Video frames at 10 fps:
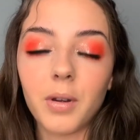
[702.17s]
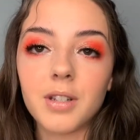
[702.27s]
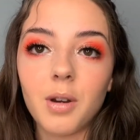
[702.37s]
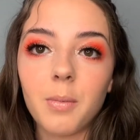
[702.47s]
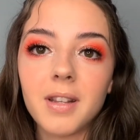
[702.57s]

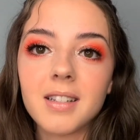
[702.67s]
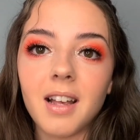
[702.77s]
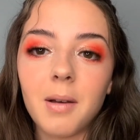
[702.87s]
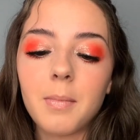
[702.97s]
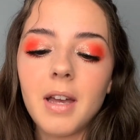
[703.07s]
to open this
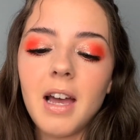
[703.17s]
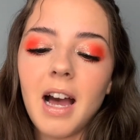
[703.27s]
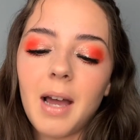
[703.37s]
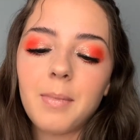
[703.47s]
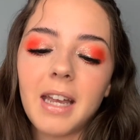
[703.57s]
up.
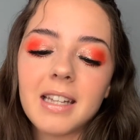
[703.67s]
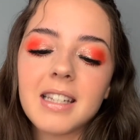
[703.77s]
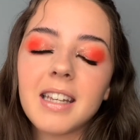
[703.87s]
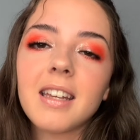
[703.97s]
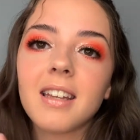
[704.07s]
I'm
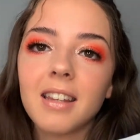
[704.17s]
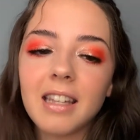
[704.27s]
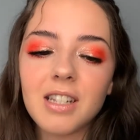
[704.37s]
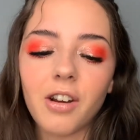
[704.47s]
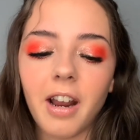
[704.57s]
guessing
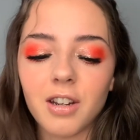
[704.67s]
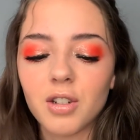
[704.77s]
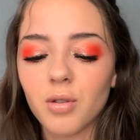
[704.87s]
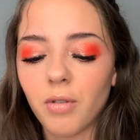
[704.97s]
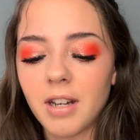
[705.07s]
these are
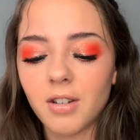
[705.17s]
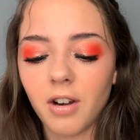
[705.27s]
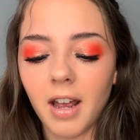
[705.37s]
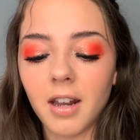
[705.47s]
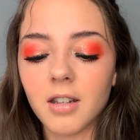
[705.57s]
extra razor heads.